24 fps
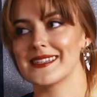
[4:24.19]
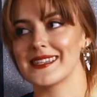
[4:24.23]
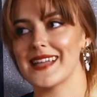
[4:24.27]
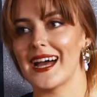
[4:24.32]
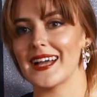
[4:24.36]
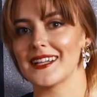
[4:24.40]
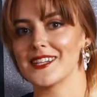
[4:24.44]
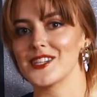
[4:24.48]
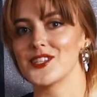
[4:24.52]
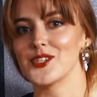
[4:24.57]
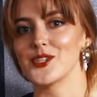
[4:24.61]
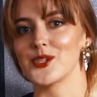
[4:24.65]

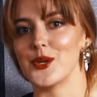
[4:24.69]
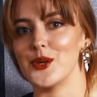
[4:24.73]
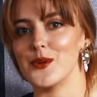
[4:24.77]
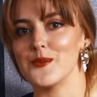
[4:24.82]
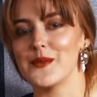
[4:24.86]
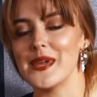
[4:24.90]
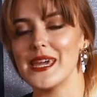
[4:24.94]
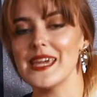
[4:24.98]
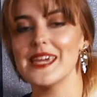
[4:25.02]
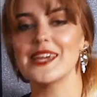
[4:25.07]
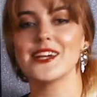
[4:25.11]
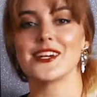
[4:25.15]
that is so
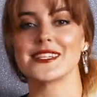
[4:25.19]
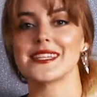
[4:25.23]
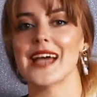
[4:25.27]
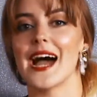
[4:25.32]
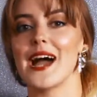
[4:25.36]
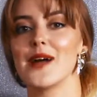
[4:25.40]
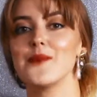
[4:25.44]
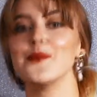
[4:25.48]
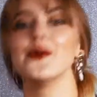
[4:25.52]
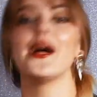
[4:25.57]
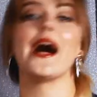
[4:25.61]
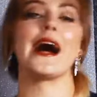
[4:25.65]
me because
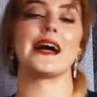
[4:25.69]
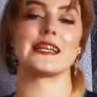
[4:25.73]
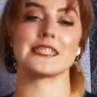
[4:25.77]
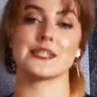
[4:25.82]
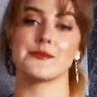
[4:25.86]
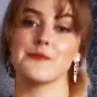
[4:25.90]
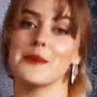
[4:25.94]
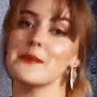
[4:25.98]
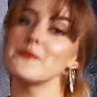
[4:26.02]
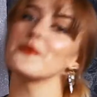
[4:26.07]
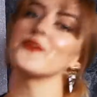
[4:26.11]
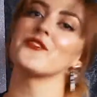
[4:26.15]
I will
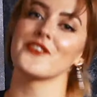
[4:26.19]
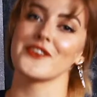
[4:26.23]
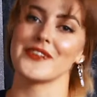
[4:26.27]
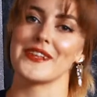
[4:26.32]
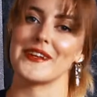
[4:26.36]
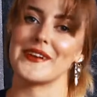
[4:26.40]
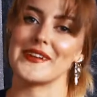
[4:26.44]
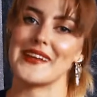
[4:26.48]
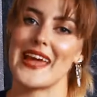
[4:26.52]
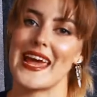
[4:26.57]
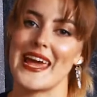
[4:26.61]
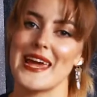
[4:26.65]
ask people for
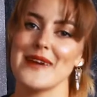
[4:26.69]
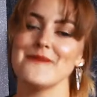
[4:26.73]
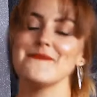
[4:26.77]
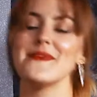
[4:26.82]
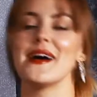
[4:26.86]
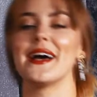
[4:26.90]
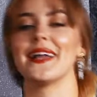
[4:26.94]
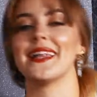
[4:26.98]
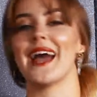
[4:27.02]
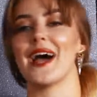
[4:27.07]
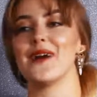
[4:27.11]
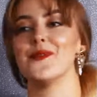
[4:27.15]
their name
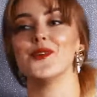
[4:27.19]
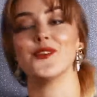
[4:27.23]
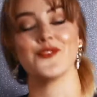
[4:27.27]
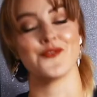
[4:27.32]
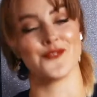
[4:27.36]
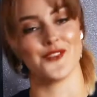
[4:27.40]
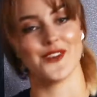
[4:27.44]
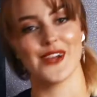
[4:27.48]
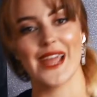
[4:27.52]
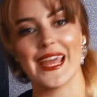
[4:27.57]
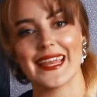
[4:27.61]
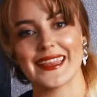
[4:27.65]
and I will
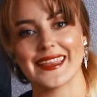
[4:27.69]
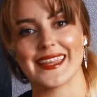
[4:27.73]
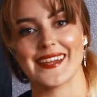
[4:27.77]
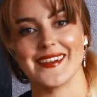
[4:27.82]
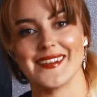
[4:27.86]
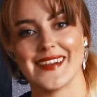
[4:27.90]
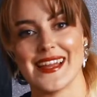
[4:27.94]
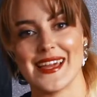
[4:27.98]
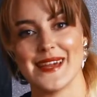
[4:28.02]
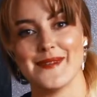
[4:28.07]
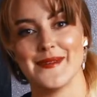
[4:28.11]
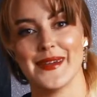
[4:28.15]
forget
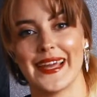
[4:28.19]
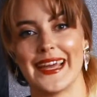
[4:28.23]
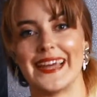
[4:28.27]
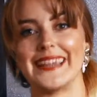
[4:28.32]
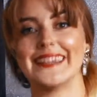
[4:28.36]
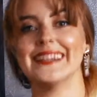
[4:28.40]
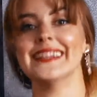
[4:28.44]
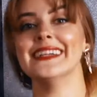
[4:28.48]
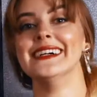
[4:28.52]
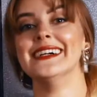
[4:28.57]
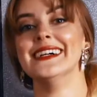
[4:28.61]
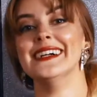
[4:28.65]
their name
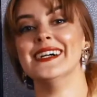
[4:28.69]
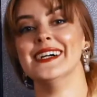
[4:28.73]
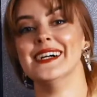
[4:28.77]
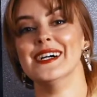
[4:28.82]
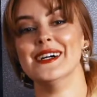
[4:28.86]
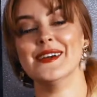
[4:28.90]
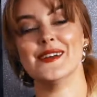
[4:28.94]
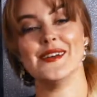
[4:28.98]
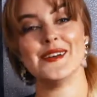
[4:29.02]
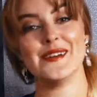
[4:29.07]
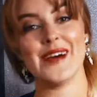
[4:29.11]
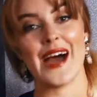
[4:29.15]
again.
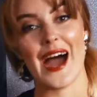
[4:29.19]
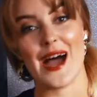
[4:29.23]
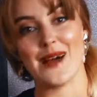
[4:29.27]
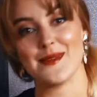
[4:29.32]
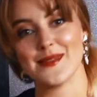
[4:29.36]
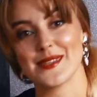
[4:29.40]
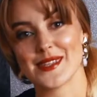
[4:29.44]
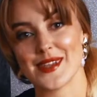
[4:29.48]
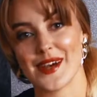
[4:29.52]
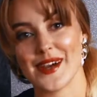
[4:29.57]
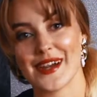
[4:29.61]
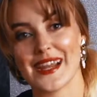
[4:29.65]

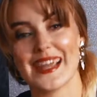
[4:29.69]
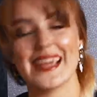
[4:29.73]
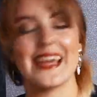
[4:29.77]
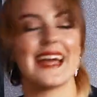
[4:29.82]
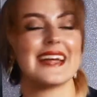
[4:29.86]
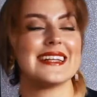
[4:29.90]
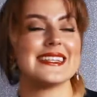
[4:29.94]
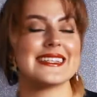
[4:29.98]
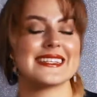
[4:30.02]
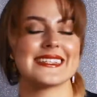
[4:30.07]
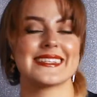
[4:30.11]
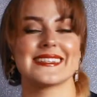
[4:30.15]
I'm sorry,
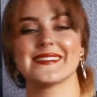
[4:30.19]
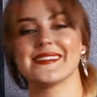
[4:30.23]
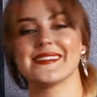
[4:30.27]
I just